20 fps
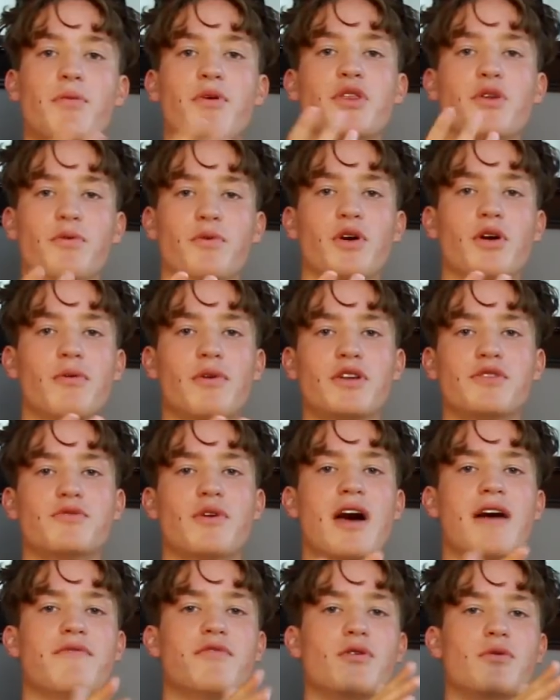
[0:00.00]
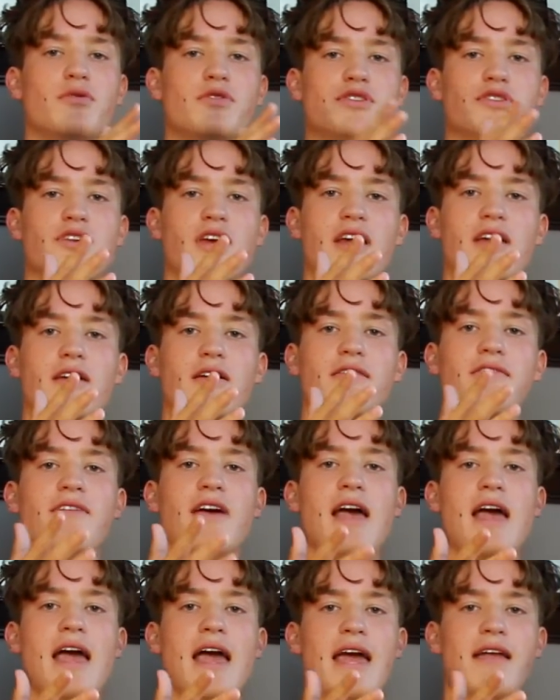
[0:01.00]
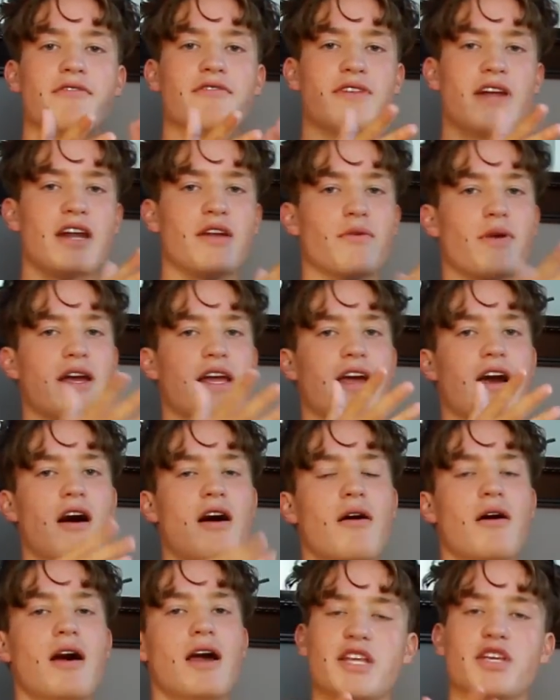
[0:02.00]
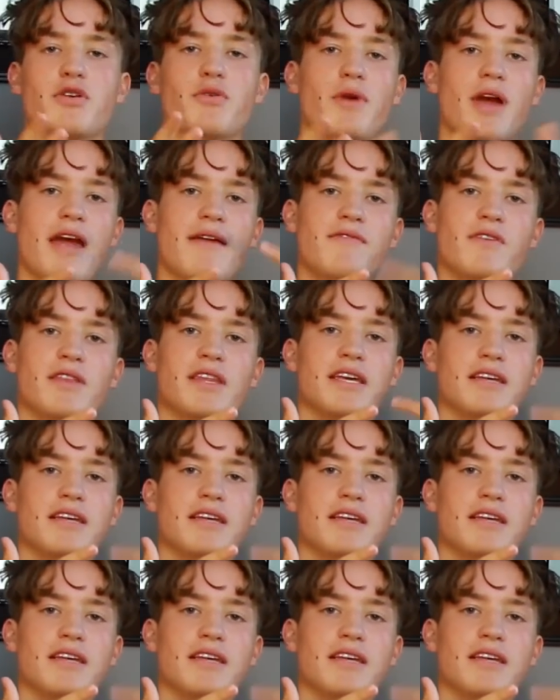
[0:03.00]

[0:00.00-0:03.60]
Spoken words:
but the real ones will have Who is Jacob and Fernando Rangel engraved on